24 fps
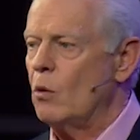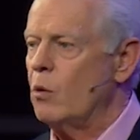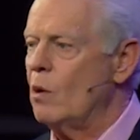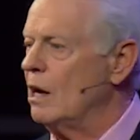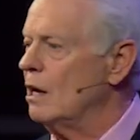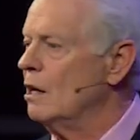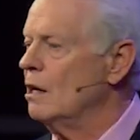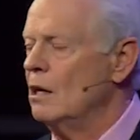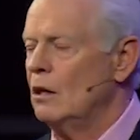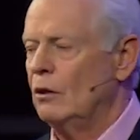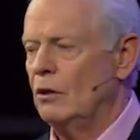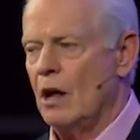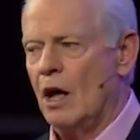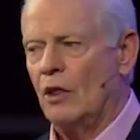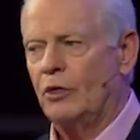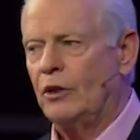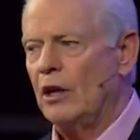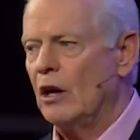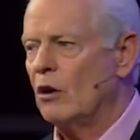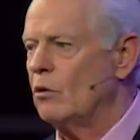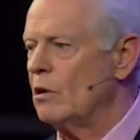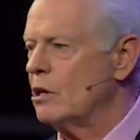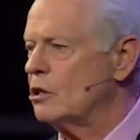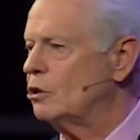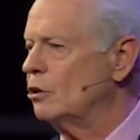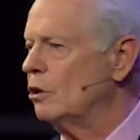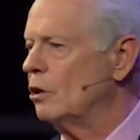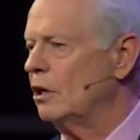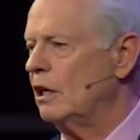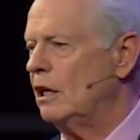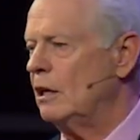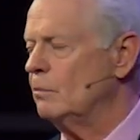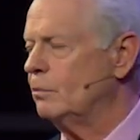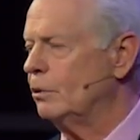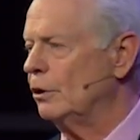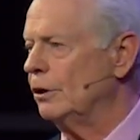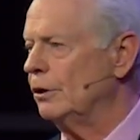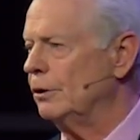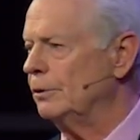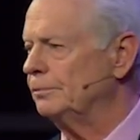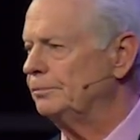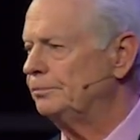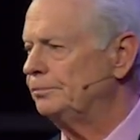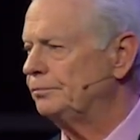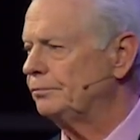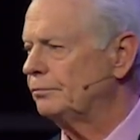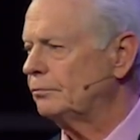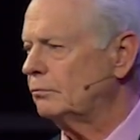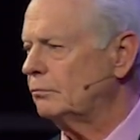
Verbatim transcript: way, not the original Hebrew,